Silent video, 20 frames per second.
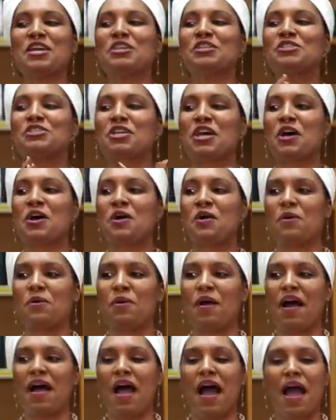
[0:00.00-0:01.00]

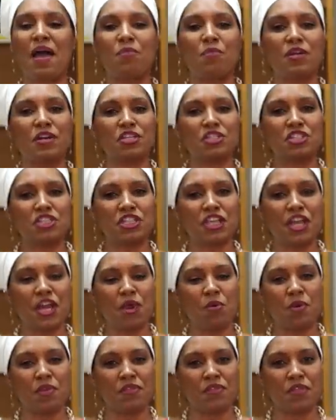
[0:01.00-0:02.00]
So I want to
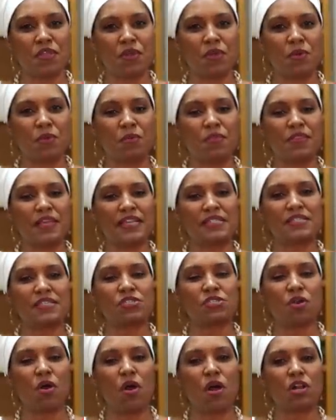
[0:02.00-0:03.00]
share with you, this
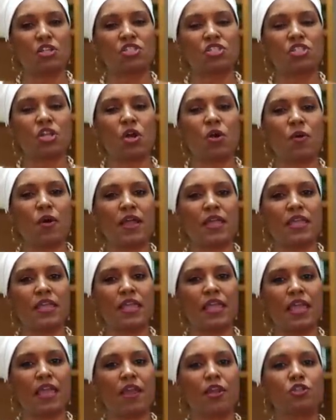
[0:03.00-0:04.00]
is also a
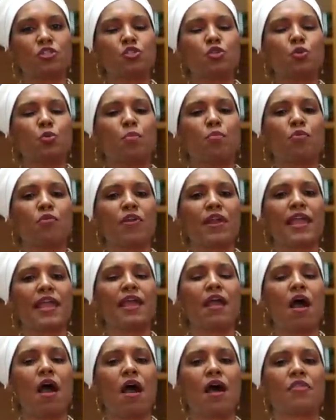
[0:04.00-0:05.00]
year to
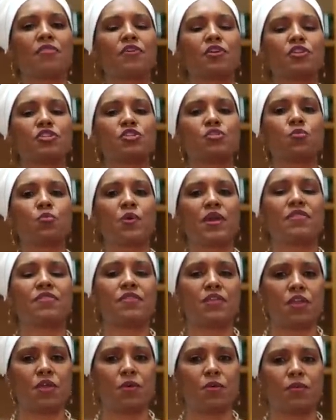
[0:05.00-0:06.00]
bring others
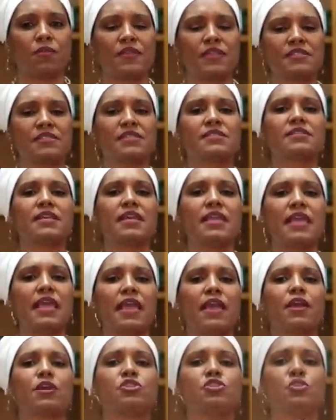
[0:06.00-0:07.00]
with you. This is a
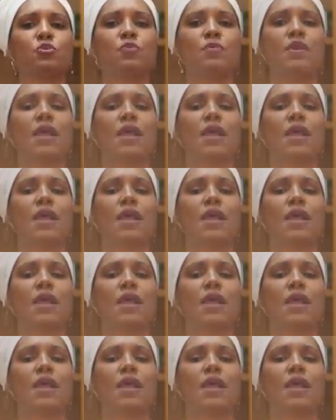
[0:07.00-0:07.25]
year to